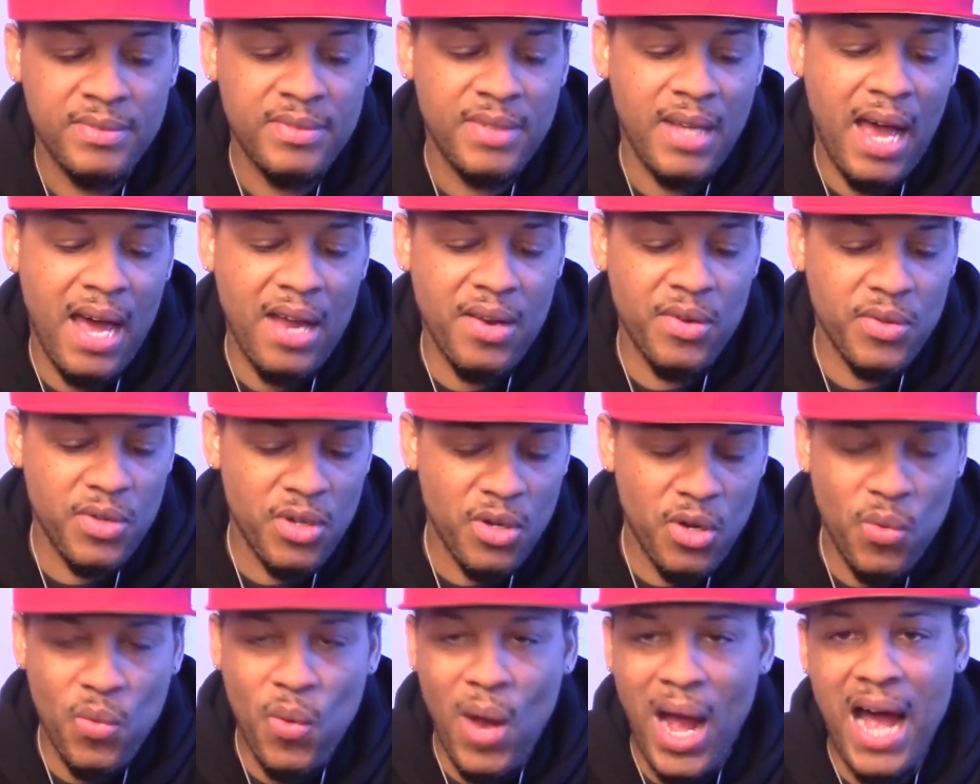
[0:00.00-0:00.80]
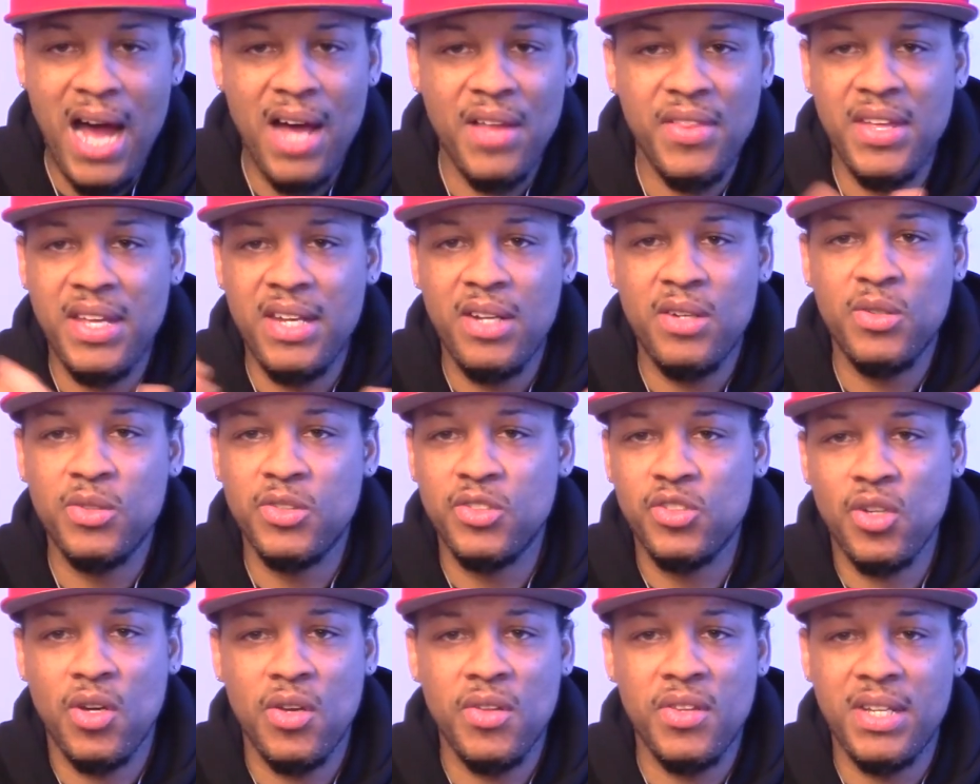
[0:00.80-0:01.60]
I don't know how they don't
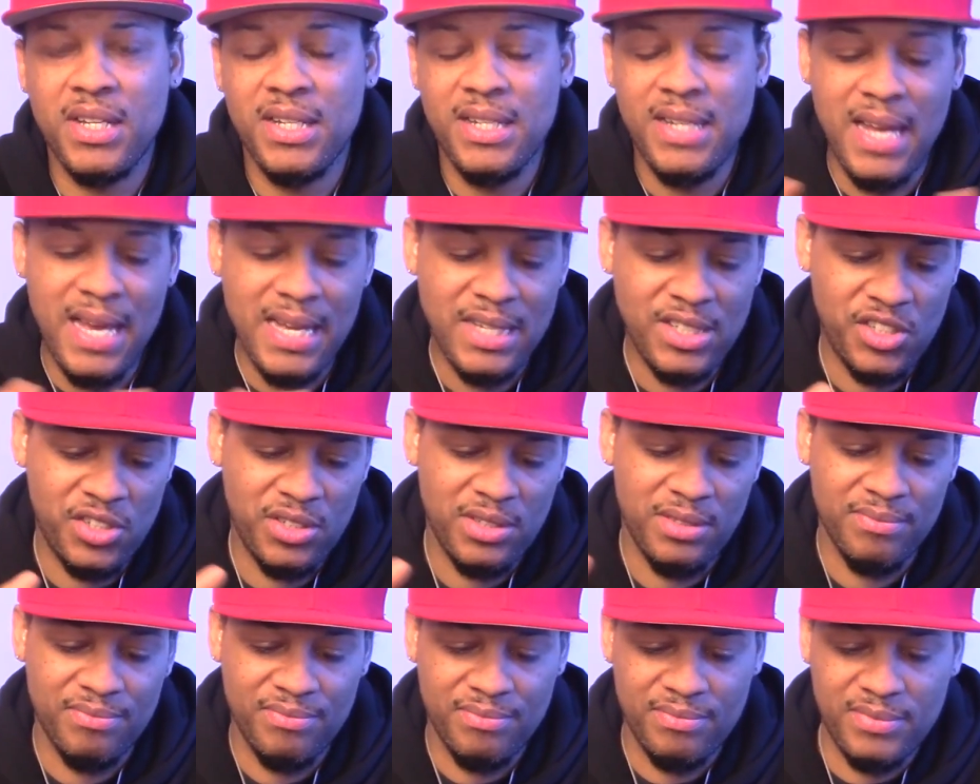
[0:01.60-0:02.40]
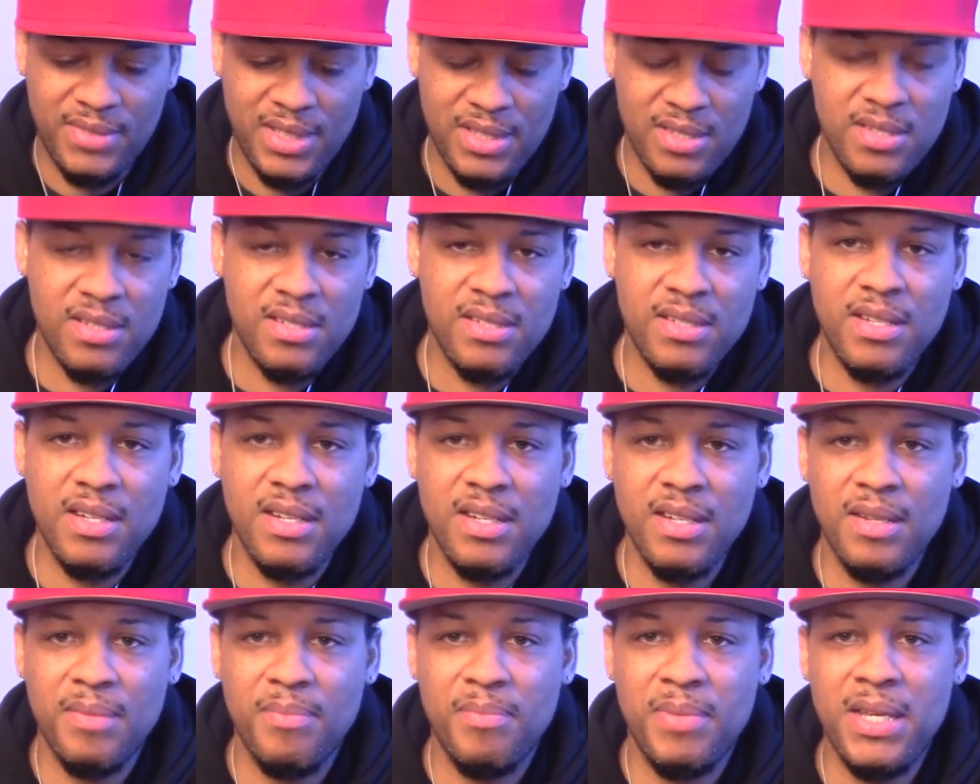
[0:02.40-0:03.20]
draw the connection. This is
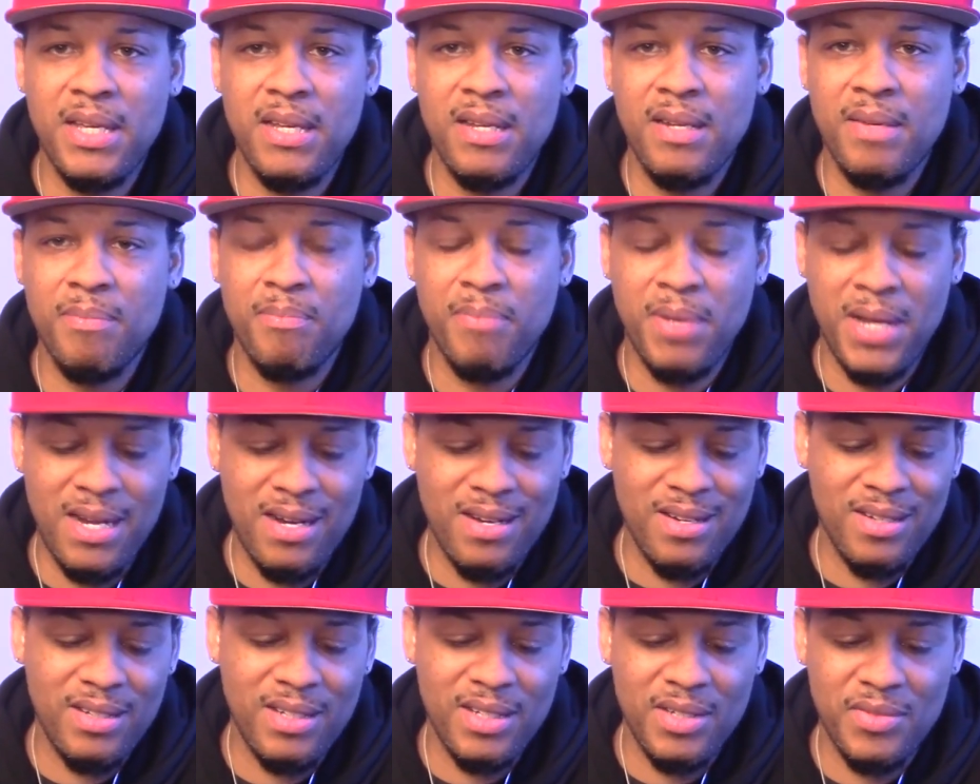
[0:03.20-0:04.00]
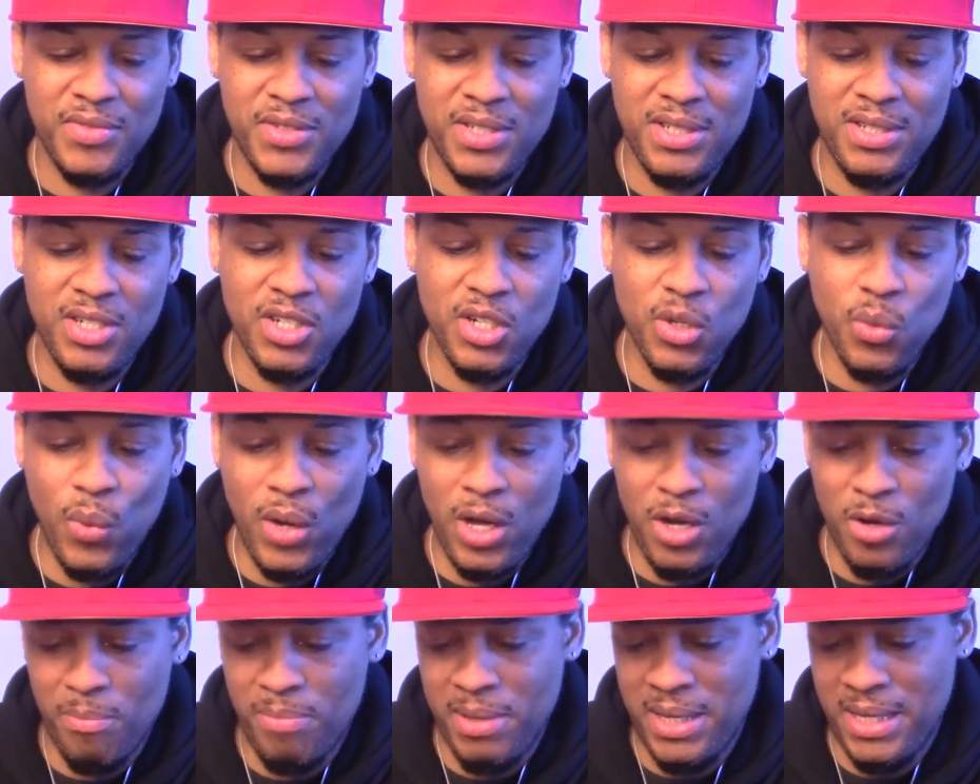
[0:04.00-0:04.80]
going to be imperative to your
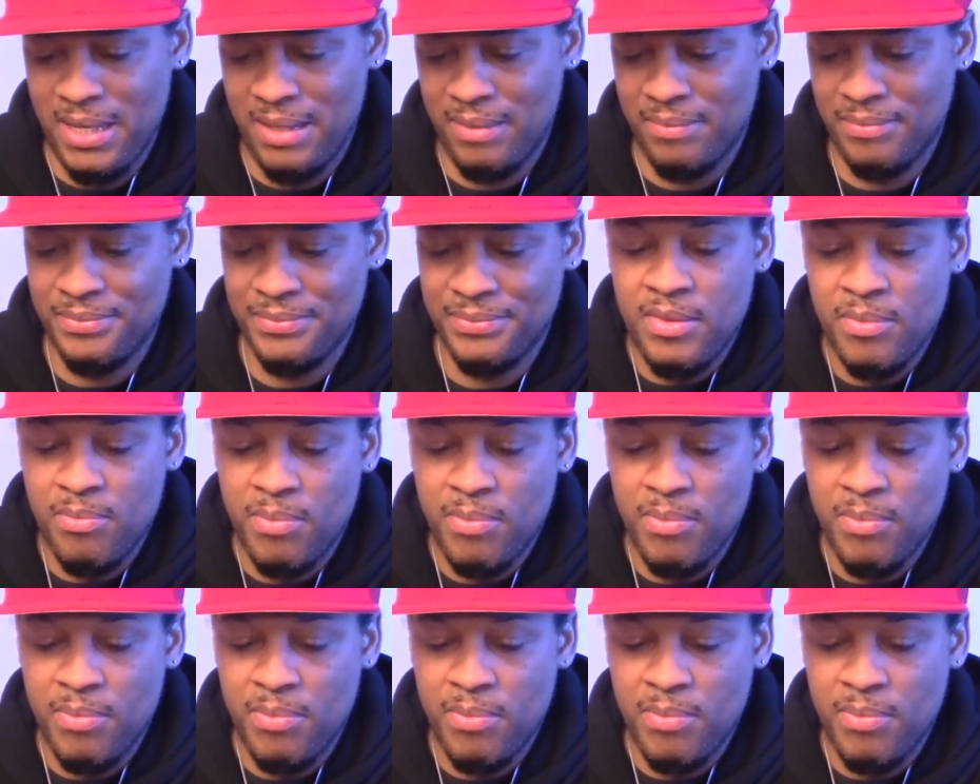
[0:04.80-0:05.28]
well-being.